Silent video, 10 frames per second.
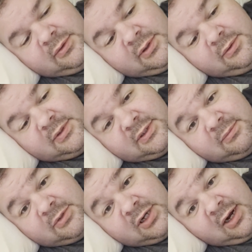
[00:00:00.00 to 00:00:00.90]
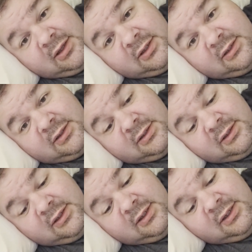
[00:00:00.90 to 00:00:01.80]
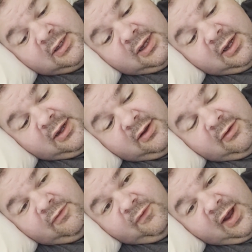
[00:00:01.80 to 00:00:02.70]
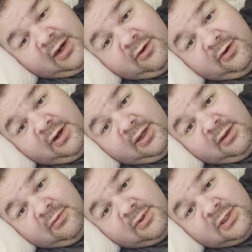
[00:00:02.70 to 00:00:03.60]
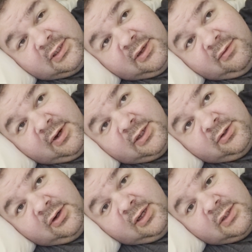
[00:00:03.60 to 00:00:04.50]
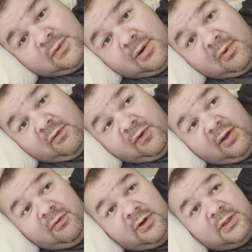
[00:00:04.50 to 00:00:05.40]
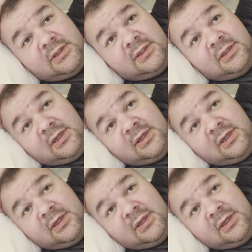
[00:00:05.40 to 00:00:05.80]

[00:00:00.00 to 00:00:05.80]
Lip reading: Toothsome Chocolate Factory, which is a restaurant. It's one of my favorites.